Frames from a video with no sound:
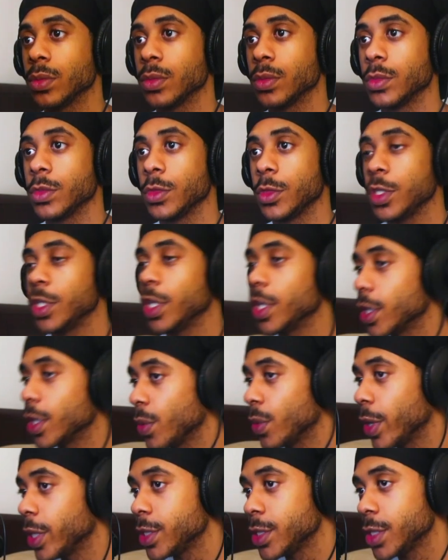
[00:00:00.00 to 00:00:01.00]
This nigga
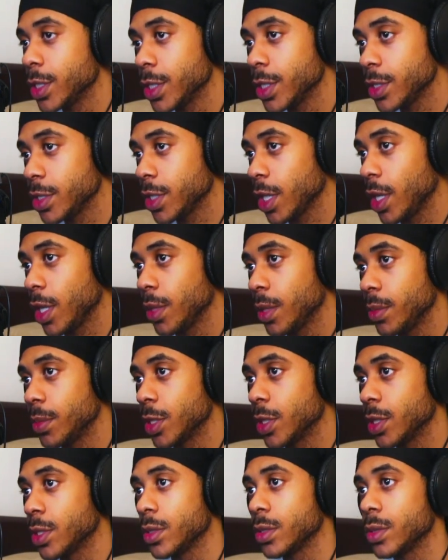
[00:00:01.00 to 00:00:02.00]
wasting his time, bro.